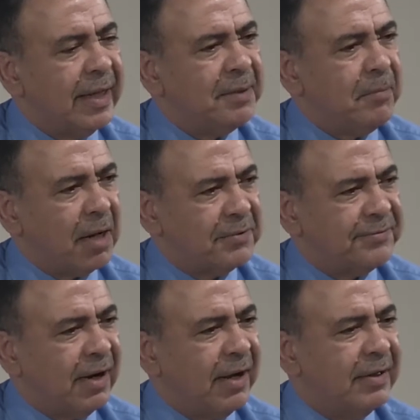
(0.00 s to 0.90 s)
and
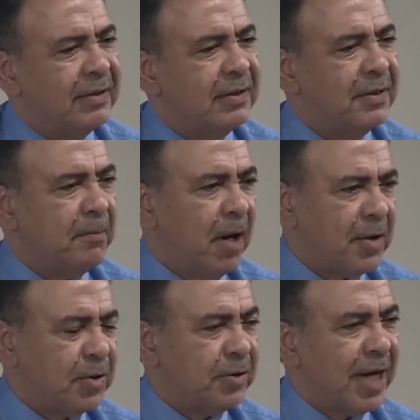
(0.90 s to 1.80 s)
modify the
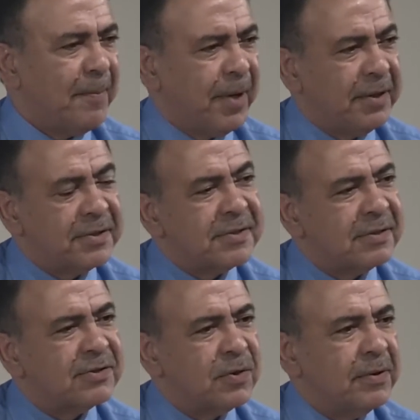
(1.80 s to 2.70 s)
model or
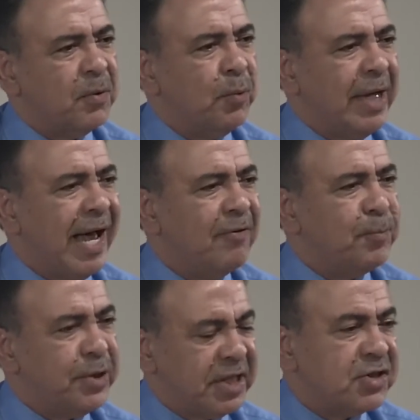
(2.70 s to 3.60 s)
hypothesis so that we have
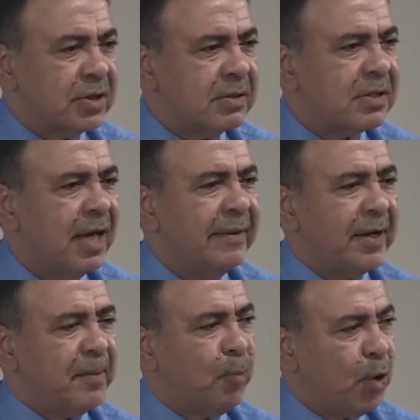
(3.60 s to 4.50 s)
predictions that
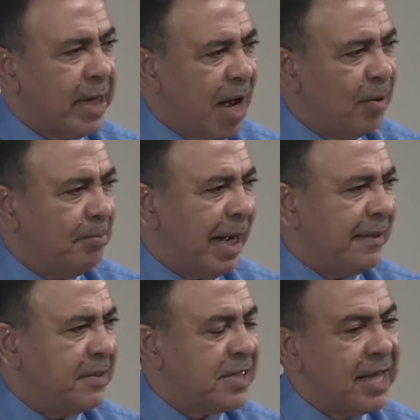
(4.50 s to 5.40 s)
are borne out by
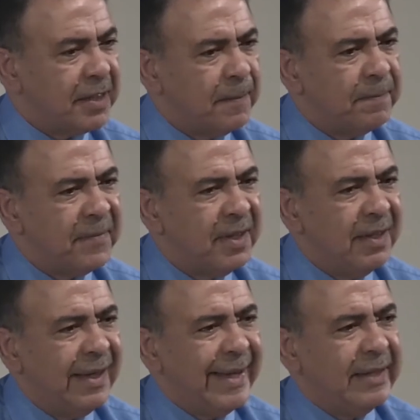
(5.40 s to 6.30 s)
the data.
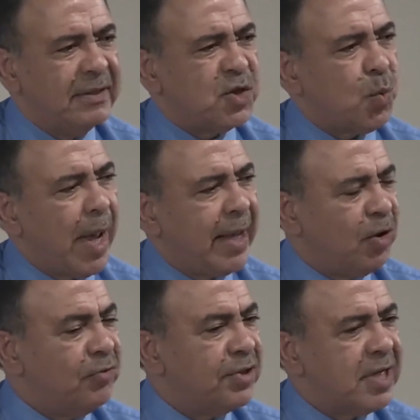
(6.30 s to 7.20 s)
And in this way,
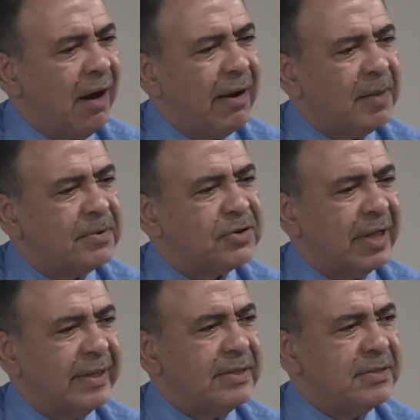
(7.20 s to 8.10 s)
over time,
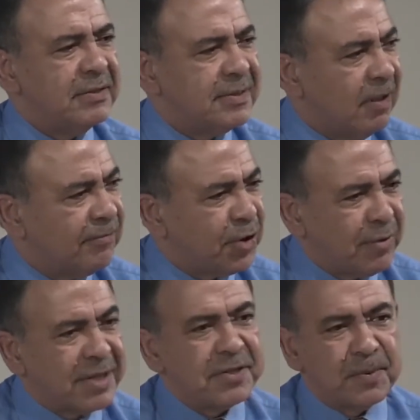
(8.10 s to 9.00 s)
science is a
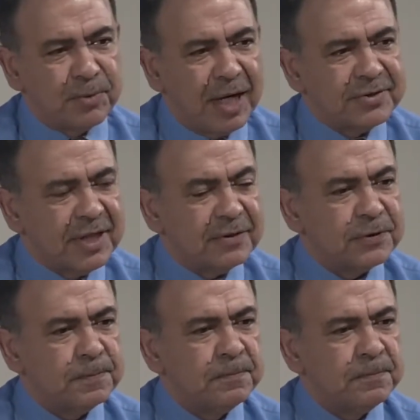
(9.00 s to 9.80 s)
self-correcting process.